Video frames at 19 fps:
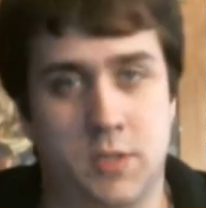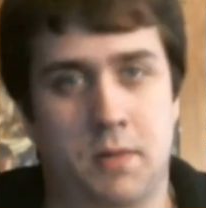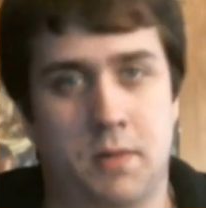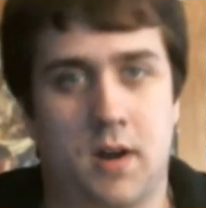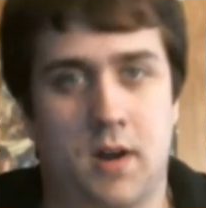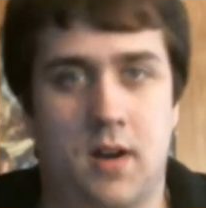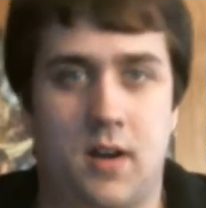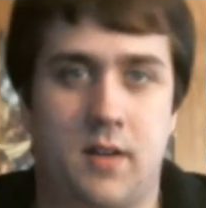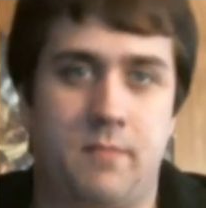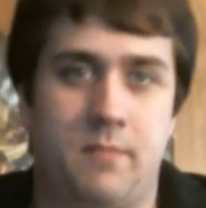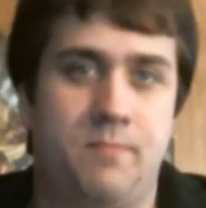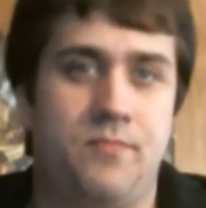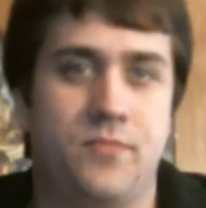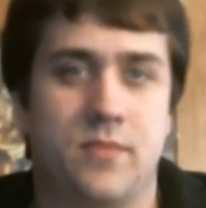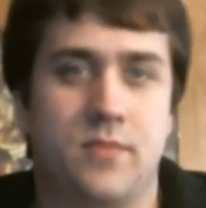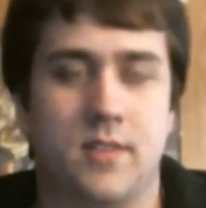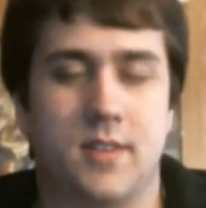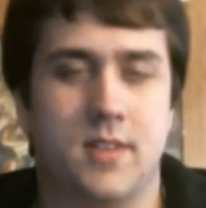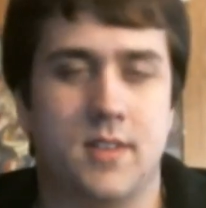part,
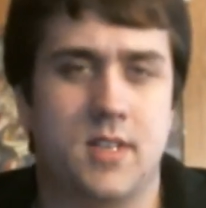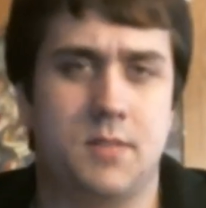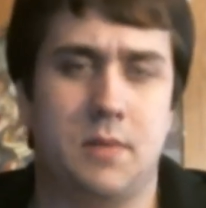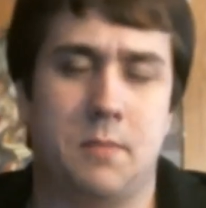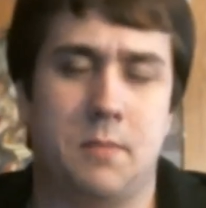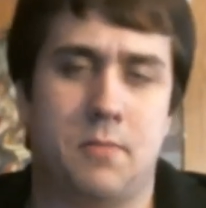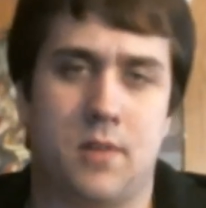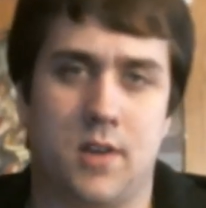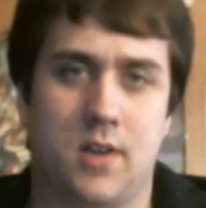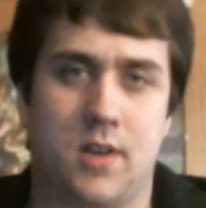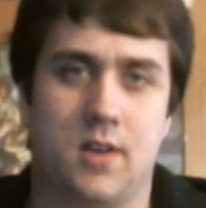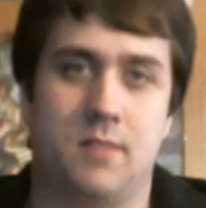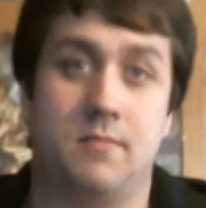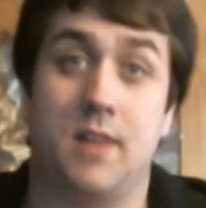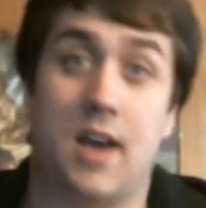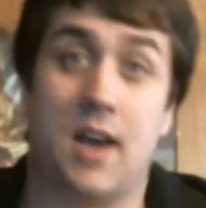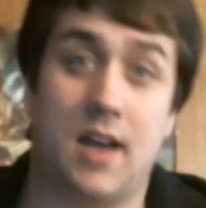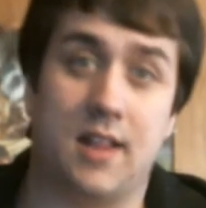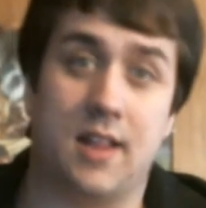to be pretty good.
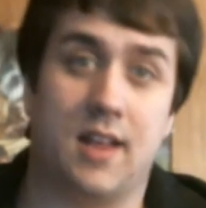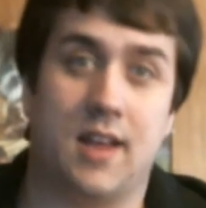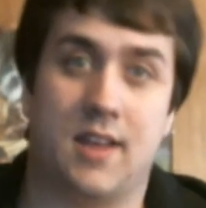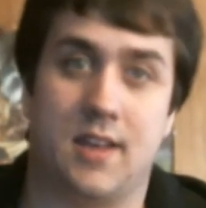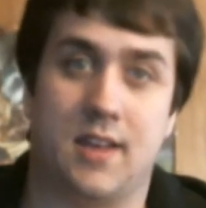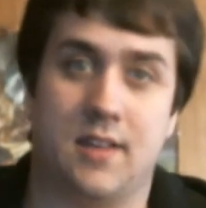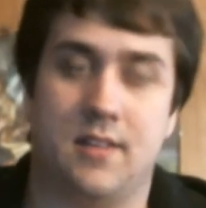I like it.